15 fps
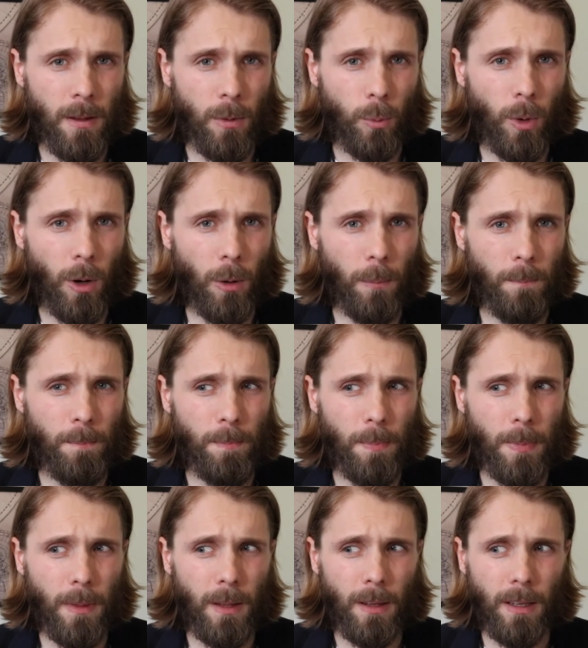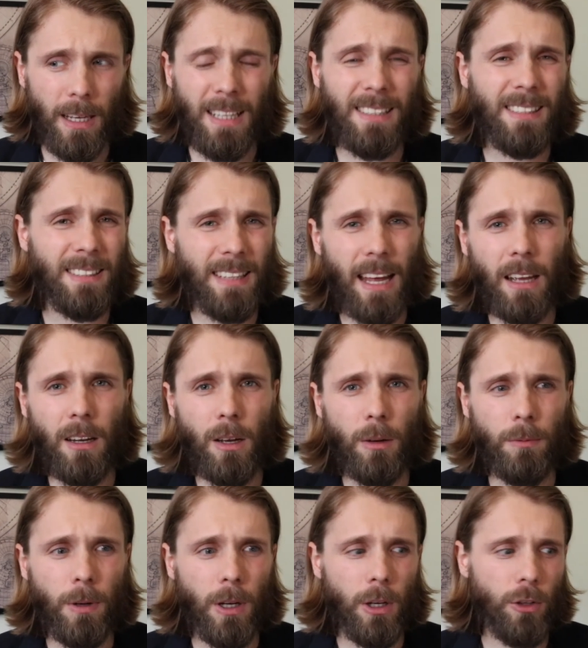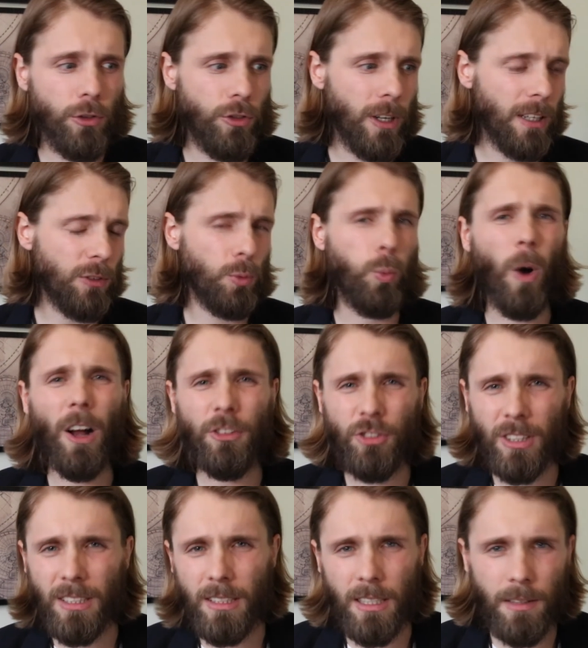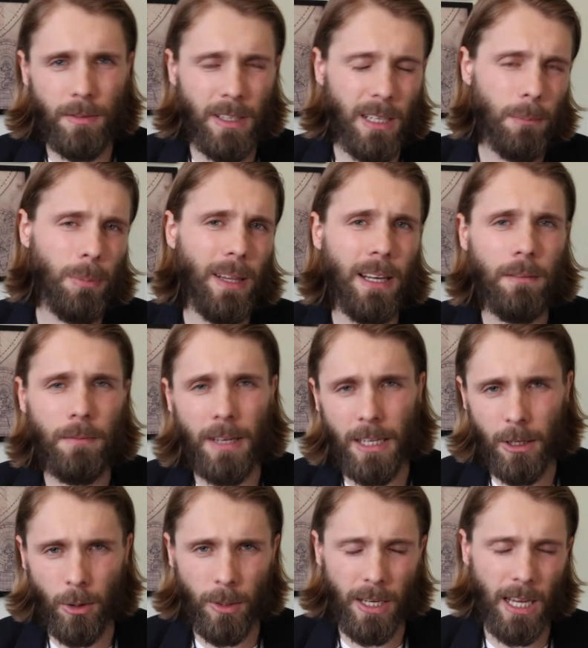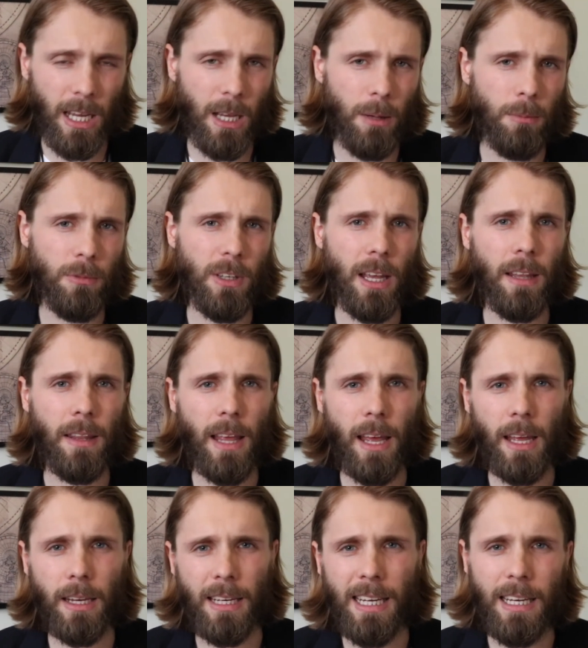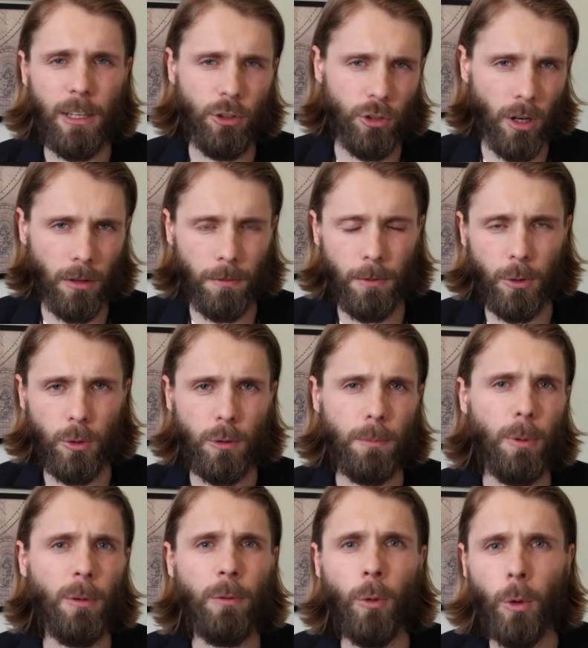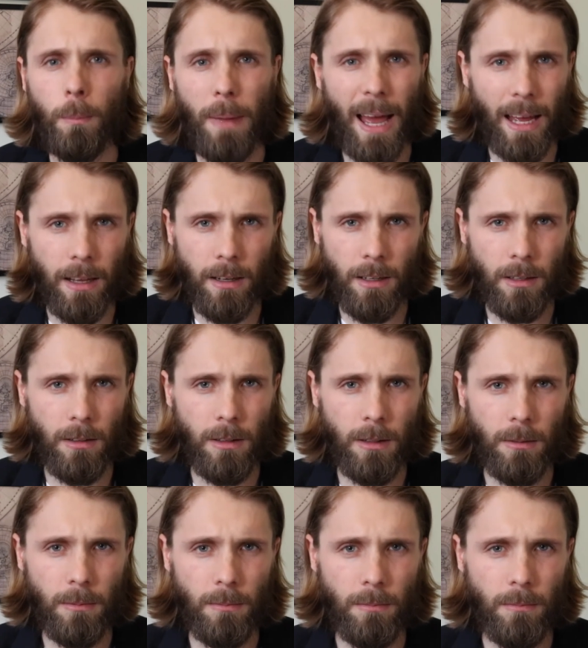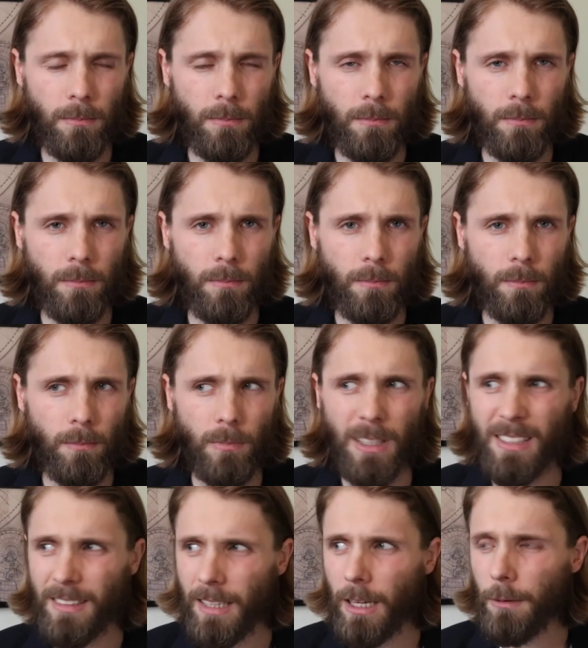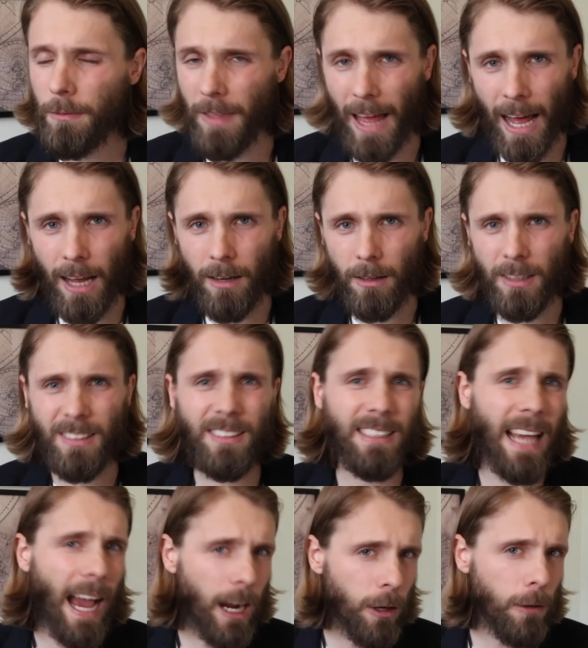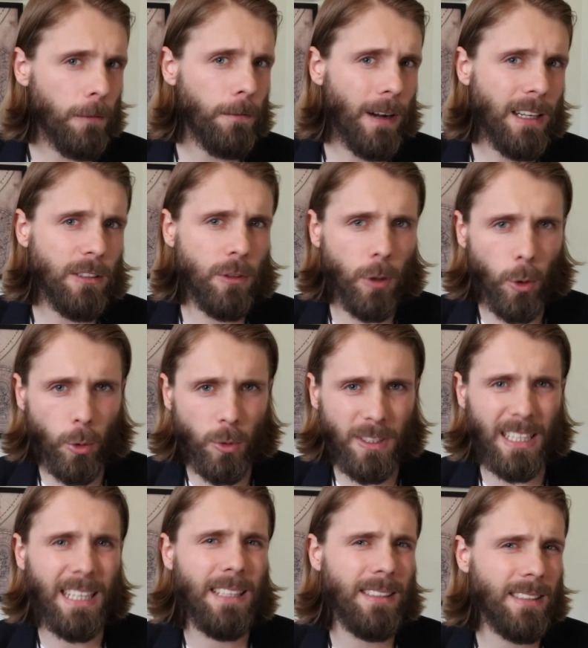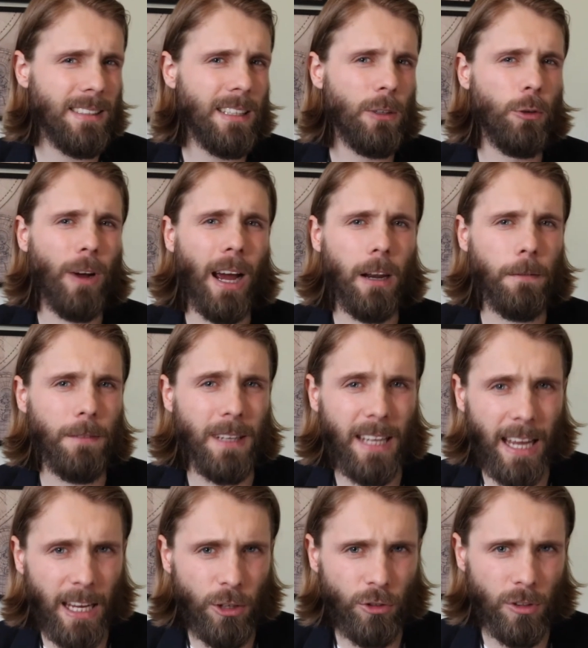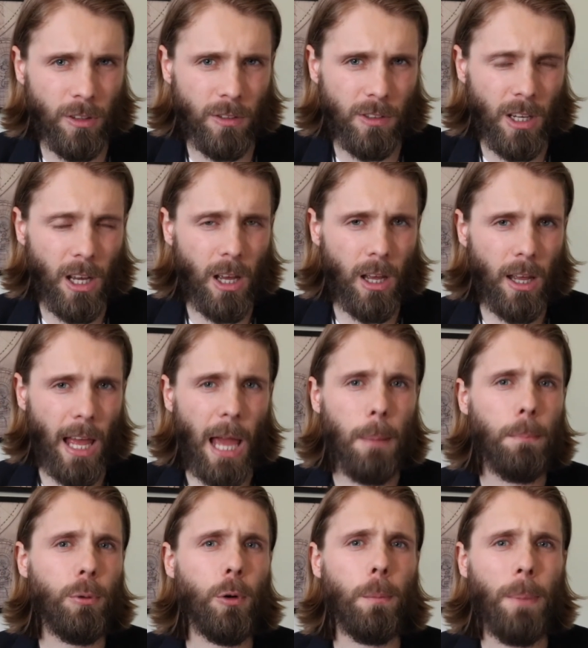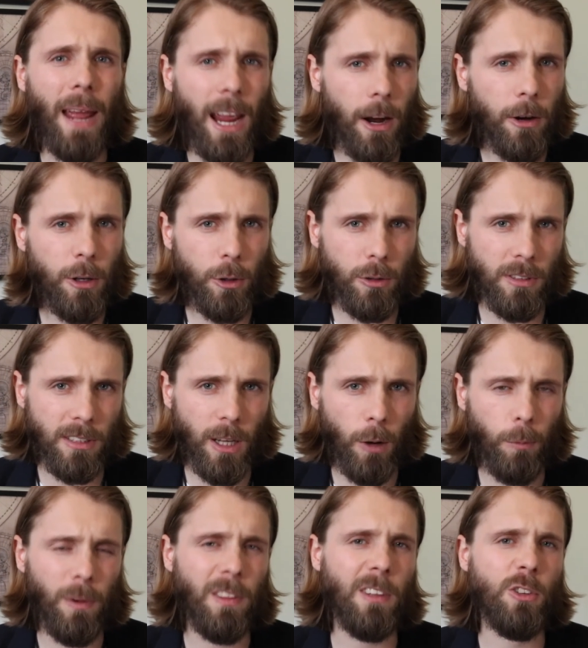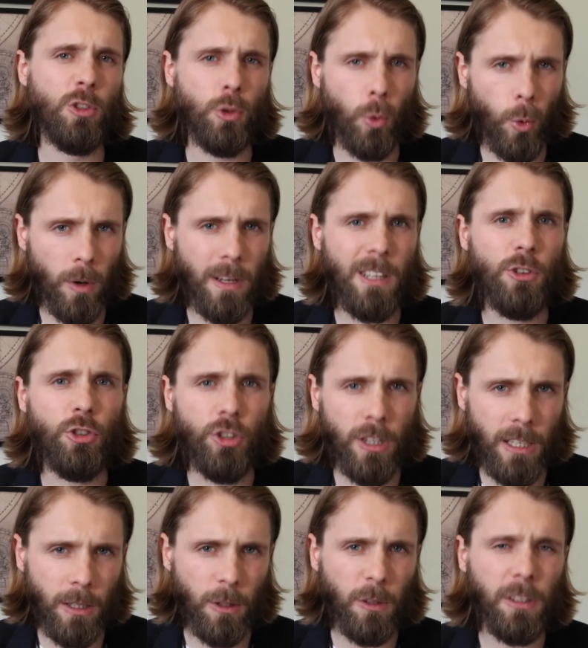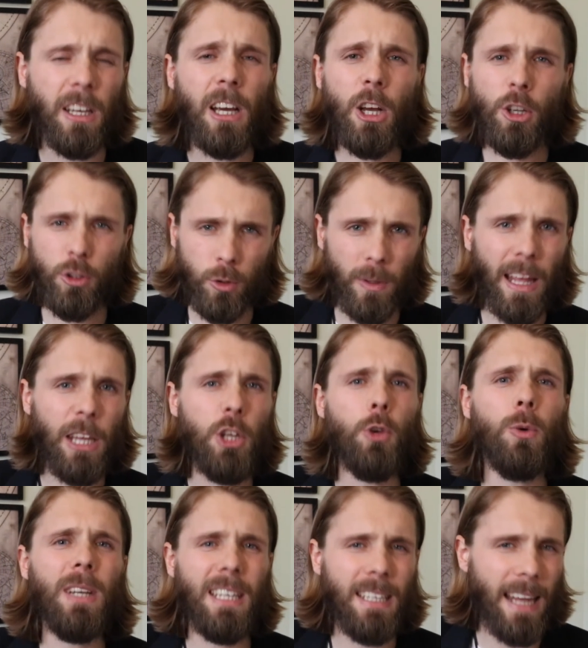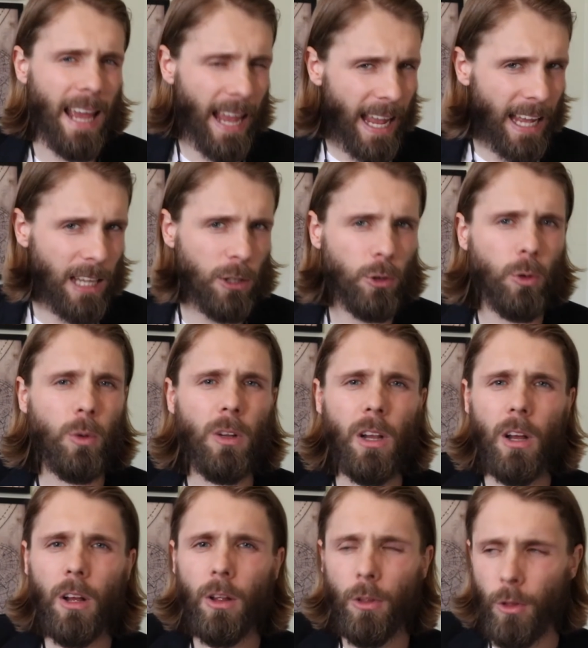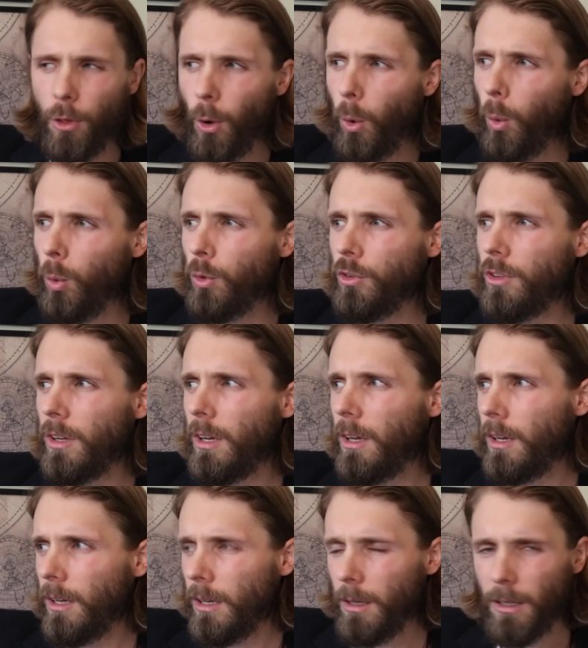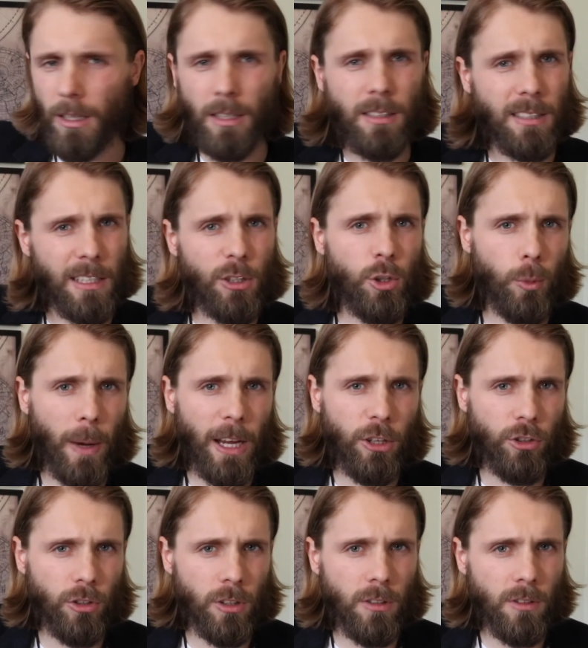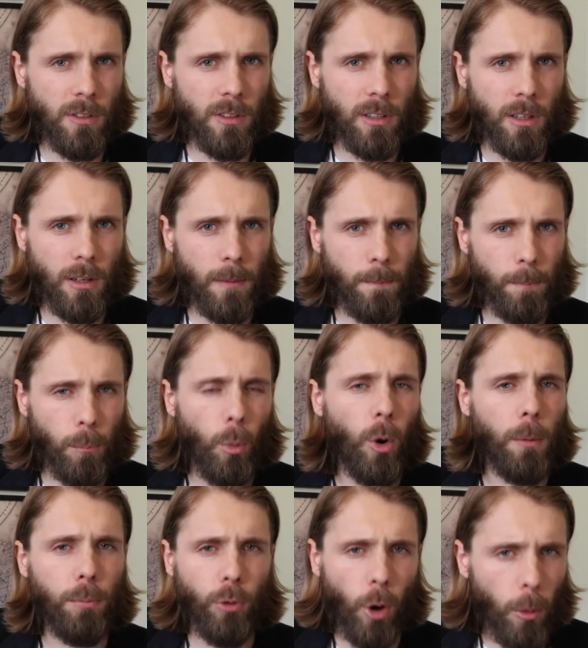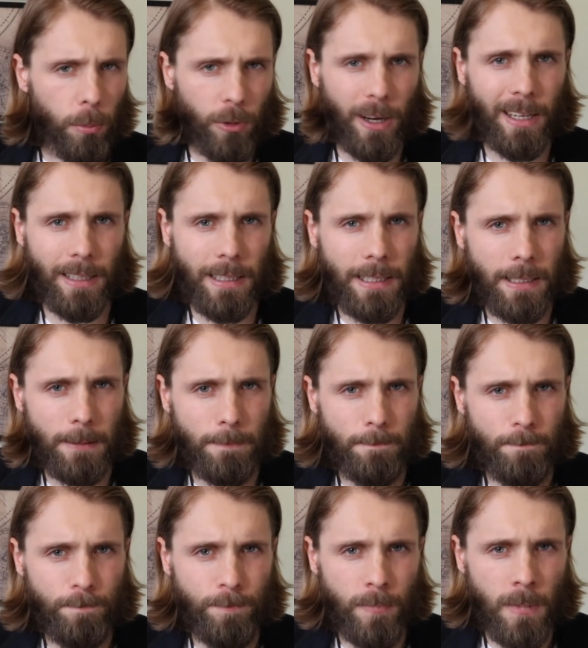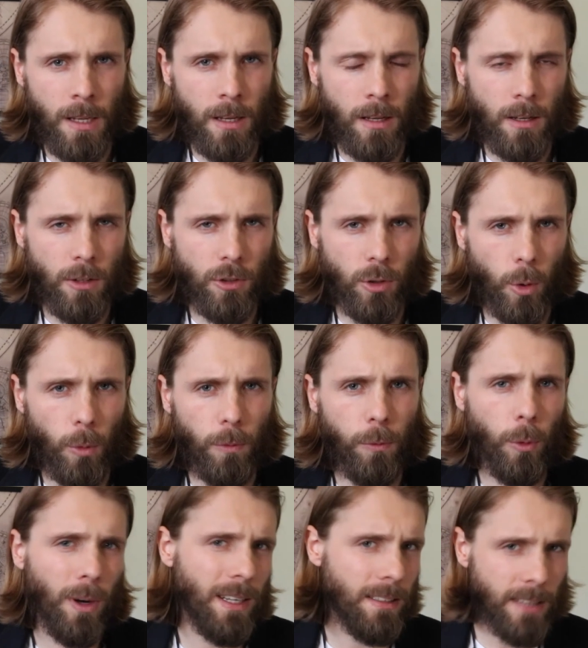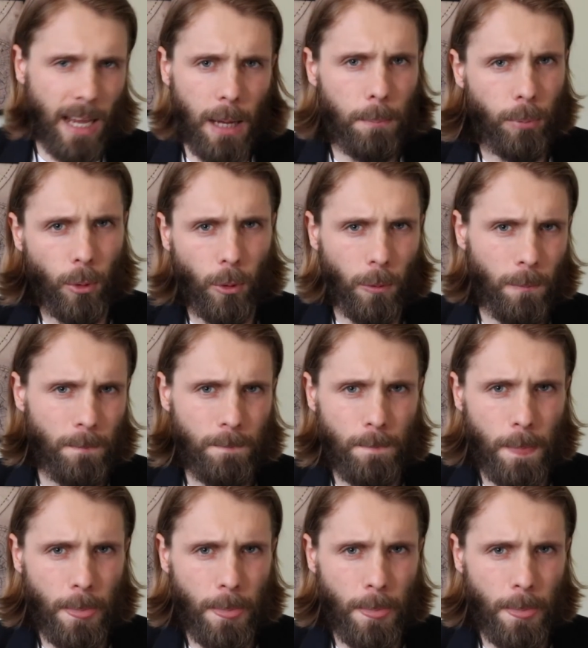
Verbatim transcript: well, instead of just watching TV and playing video games and then eating junk foods before bed, Instead of that, sacrifice those instant gratifications and prepare yourself with a sword and shield so that you can handle those uh, situations more appropriately. So, for example,